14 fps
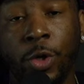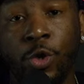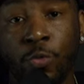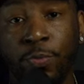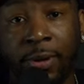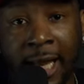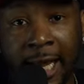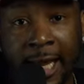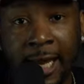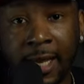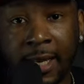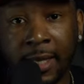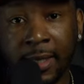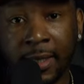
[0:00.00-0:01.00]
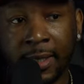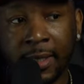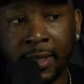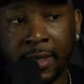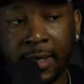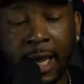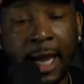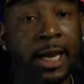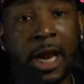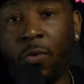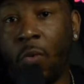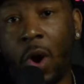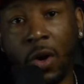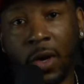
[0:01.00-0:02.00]
when you playing,
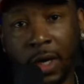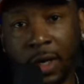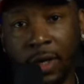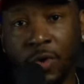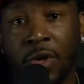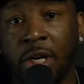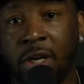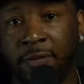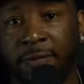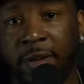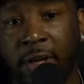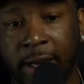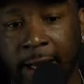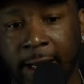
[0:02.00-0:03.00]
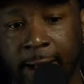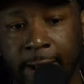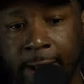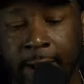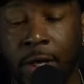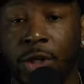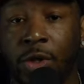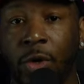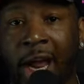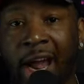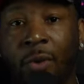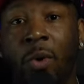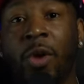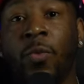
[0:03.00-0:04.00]
and they walking. You need to feel that
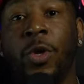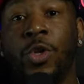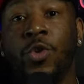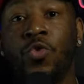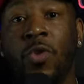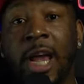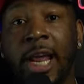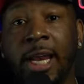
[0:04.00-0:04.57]
so that way when you